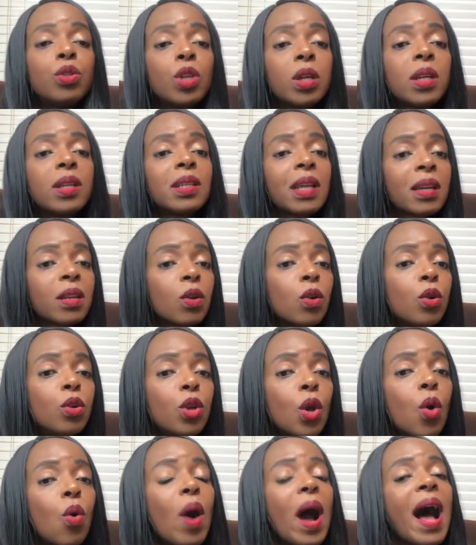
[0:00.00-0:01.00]
technical
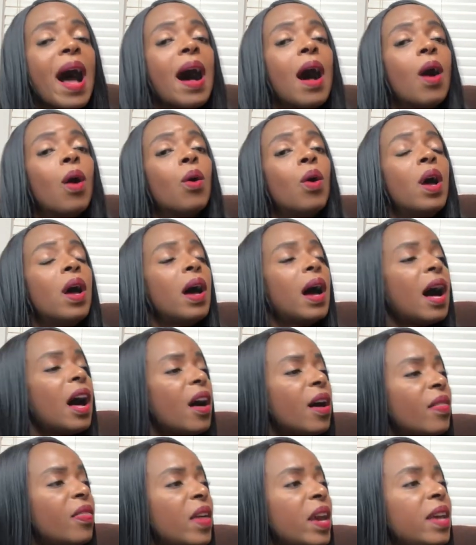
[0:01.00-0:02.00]
know-how,
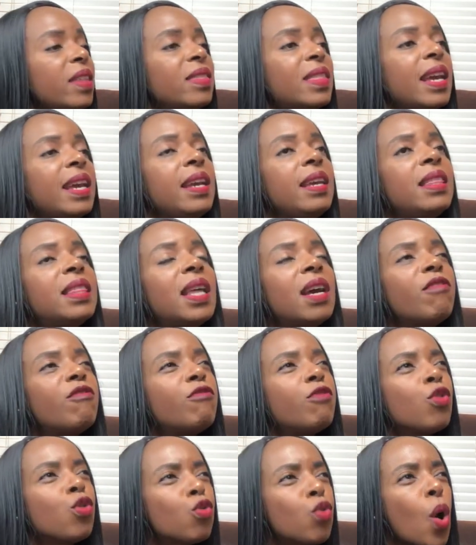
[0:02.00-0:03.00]

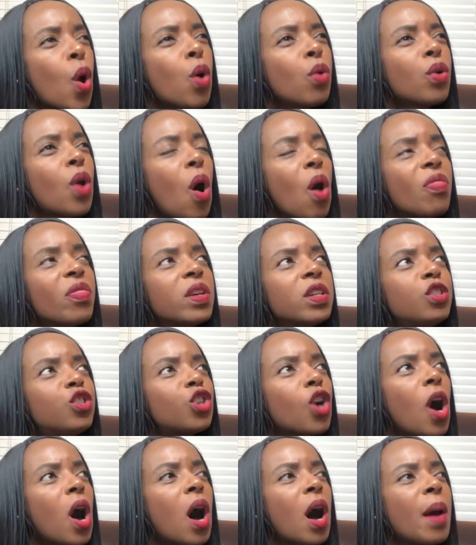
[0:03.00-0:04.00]
they've grown on the
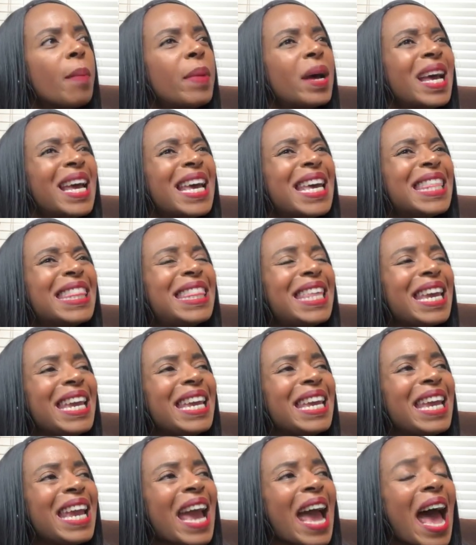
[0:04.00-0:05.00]
job,
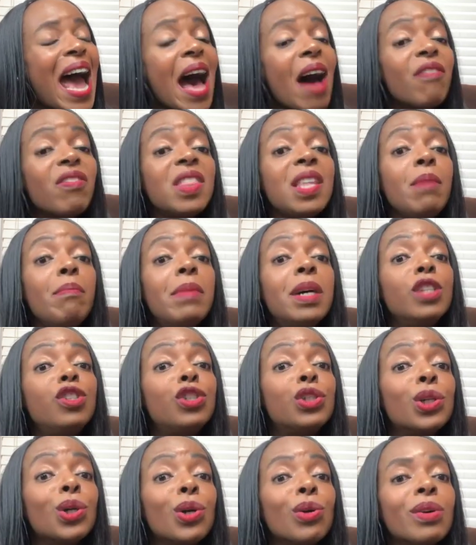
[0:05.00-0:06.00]
they have the
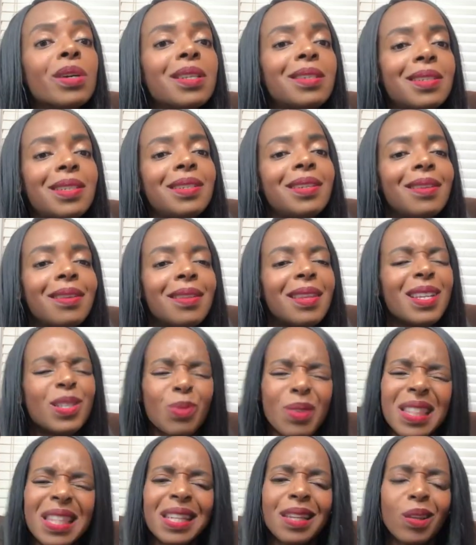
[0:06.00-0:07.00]
maturity. That's
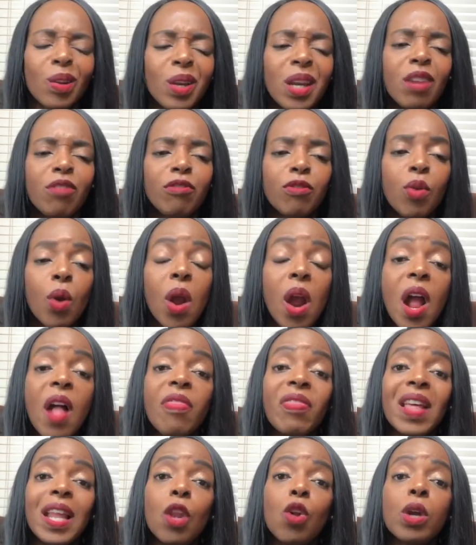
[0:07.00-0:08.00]
what they're looking for.
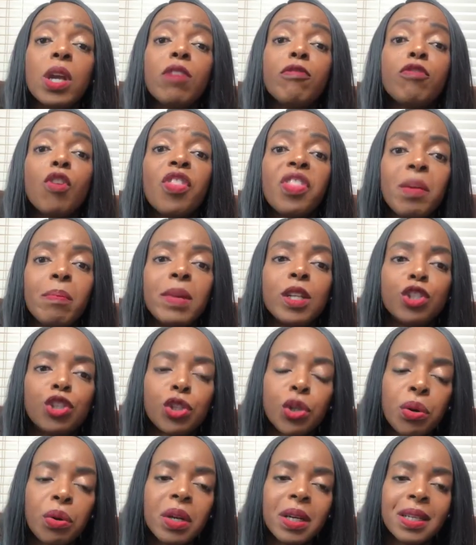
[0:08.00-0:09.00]
They're looking for the
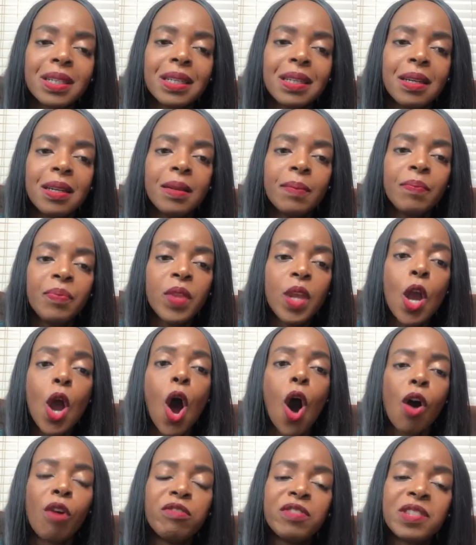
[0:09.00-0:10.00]
maturity
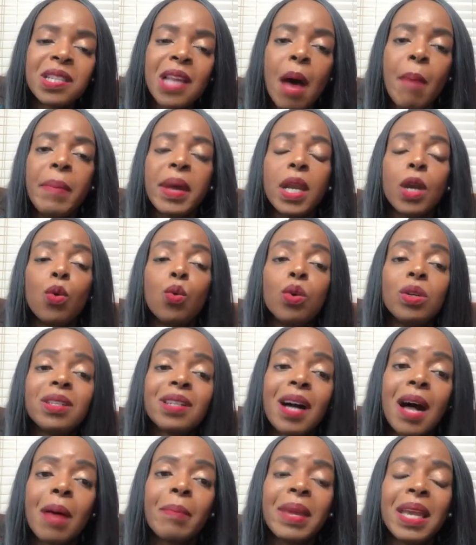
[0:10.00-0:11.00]
of somebody who would
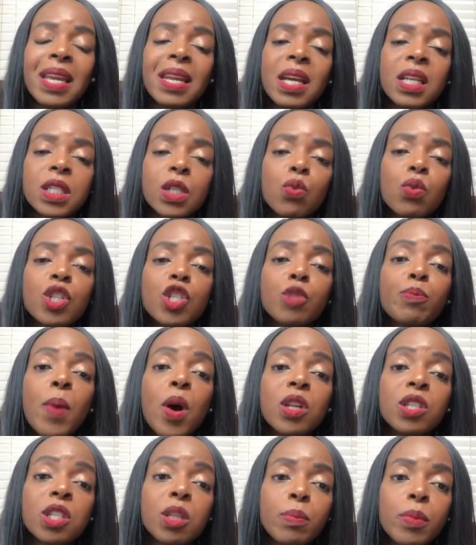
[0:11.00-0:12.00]
come in as a
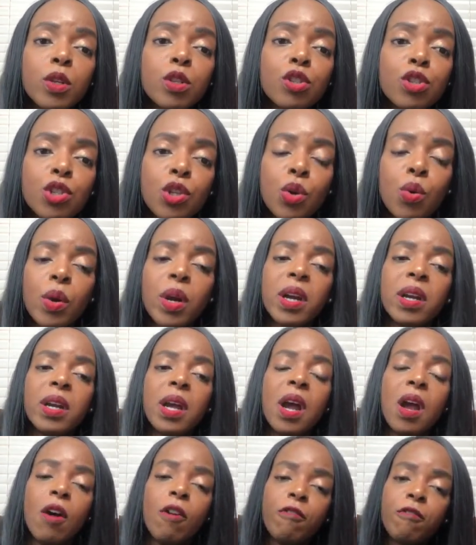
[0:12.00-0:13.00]
responsible steward,
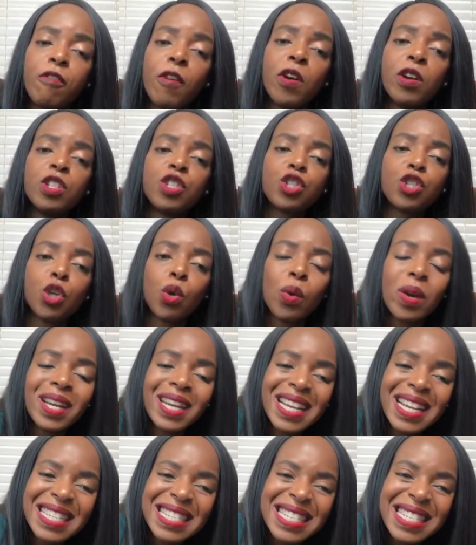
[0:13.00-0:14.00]
first
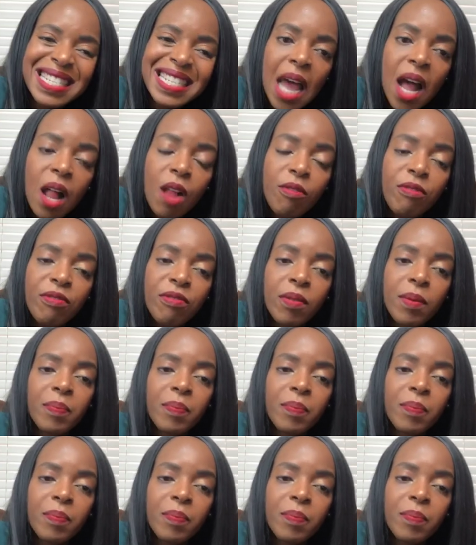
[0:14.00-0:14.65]
stewarding self,